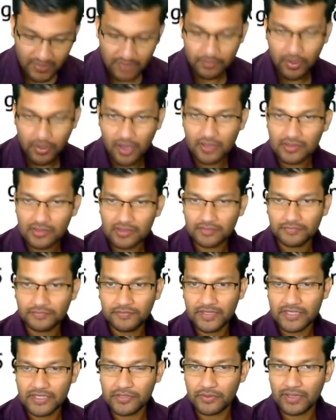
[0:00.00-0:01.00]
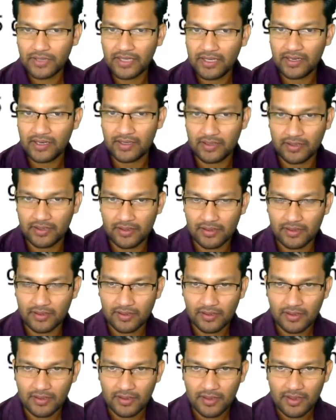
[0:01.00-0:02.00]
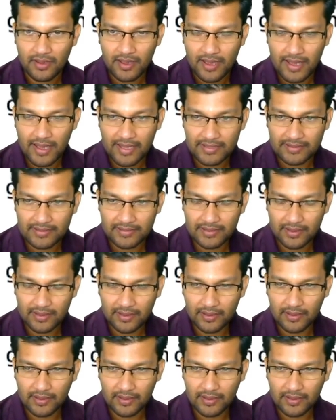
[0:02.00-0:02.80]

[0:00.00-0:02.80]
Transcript: Pause the video here, and